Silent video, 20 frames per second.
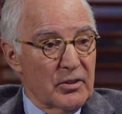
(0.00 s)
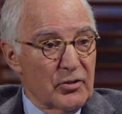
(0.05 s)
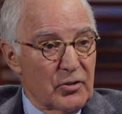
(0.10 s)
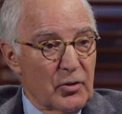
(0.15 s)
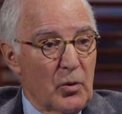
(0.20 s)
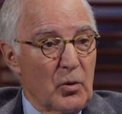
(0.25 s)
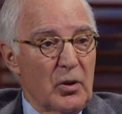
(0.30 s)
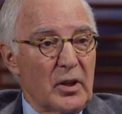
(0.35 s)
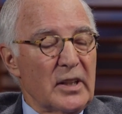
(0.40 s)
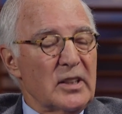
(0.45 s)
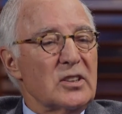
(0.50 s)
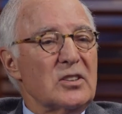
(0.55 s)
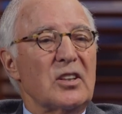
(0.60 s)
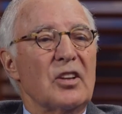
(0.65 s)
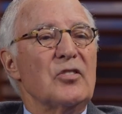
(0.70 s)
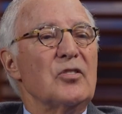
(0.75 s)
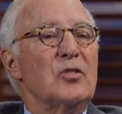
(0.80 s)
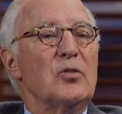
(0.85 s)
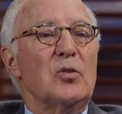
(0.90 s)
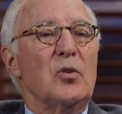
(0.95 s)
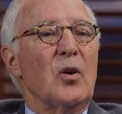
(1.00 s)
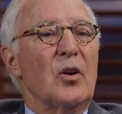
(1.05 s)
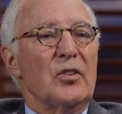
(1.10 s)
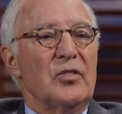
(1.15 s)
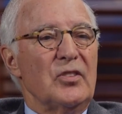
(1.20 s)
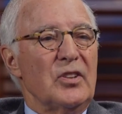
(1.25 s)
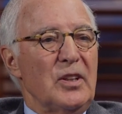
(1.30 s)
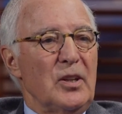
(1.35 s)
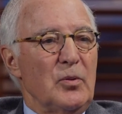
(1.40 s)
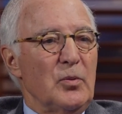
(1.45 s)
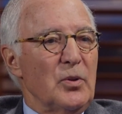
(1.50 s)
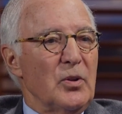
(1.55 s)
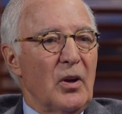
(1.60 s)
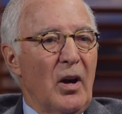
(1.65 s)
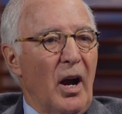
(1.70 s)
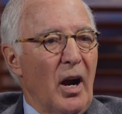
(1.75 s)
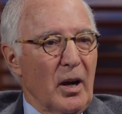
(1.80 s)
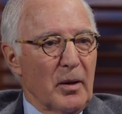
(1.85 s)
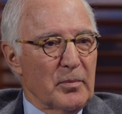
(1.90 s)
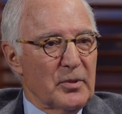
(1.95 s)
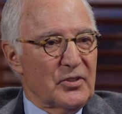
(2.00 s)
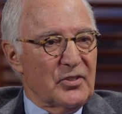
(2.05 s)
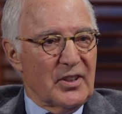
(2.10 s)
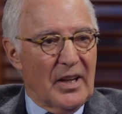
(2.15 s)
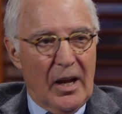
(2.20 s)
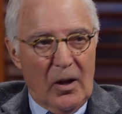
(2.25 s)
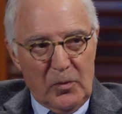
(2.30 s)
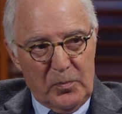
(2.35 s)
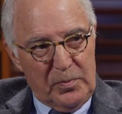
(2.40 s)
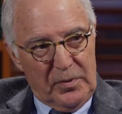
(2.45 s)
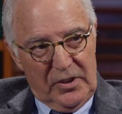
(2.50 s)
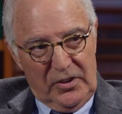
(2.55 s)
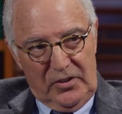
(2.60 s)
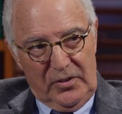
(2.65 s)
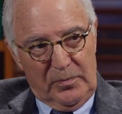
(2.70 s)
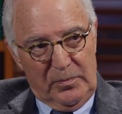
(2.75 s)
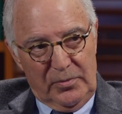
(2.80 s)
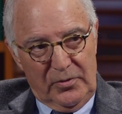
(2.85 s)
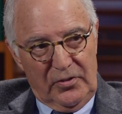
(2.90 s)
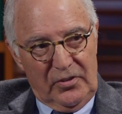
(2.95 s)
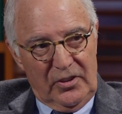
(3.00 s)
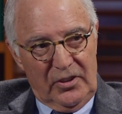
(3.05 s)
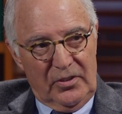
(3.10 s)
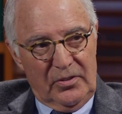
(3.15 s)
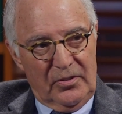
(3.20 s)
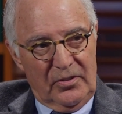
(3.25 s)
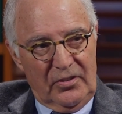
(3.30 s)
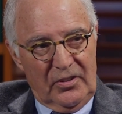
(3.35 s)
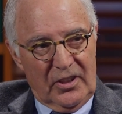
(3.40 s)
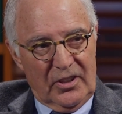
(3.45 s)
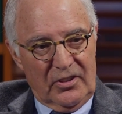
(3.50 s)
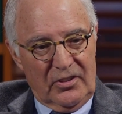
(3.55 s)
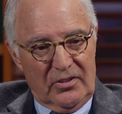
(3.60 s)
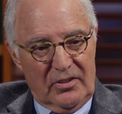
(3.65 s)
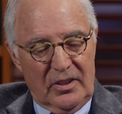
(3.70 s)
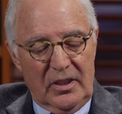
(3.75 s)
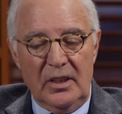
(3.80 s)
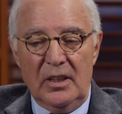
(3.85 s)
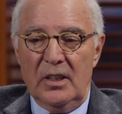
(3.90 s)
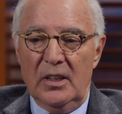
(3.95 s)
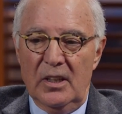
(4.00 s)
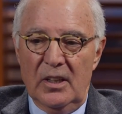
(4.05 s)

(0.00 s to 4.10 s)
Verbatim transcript: Yeah. So, and it doesn't cause any real harm. It's an outpatient procedure essentially.